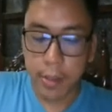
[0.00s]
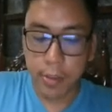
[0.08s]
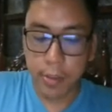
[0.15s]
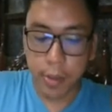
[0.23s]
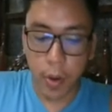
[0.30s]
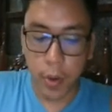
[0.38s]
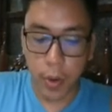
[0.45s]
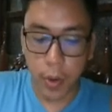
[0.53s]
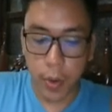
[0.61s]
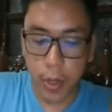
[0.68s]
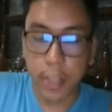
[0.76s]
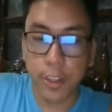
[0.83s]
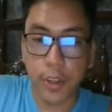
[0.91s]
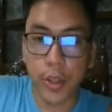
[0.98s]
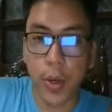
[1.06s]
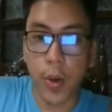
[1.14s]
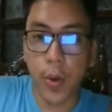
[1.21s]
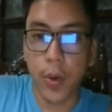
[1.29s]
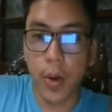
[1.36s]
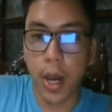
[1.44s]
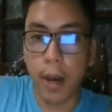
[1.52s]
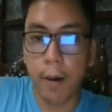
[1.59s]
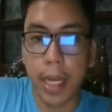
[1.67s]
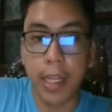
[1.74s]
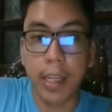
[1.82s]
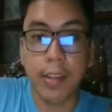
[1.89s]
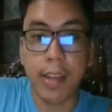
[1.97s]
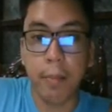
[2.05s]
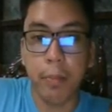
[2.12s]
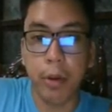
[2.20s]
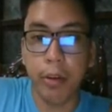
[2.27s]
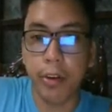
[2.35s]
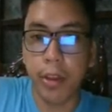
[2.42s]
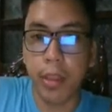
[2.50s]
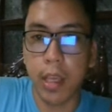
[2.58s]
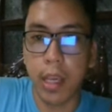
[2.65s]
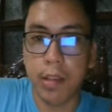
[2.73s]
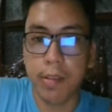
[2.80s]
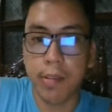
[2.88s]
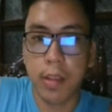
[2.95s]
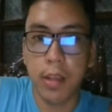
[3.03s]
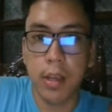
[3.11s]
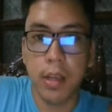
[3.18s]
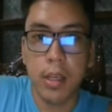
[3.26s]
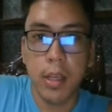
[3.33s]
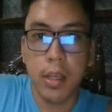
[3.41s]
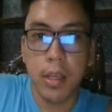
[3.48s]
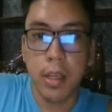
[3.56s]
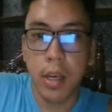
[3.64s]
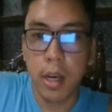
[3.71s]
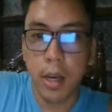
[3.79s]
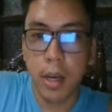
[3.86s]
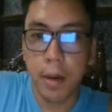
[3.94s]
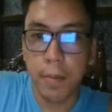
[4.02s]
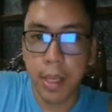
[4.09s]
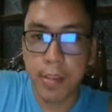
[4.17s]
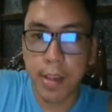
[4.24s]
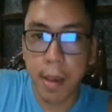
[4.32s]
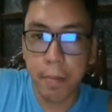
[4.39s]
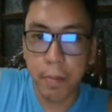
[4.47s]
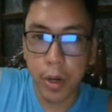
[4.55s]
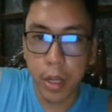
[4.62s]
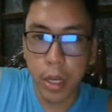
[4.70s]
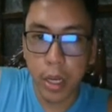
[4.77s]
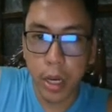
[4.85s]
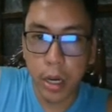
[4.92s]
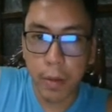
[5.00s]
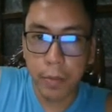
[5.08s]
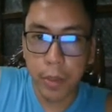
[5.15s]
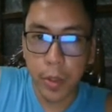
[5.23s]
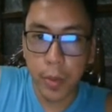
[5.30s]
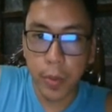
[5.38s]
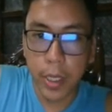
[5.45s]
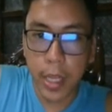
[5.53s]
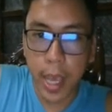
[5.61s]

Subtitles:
So let's show an example for this. You would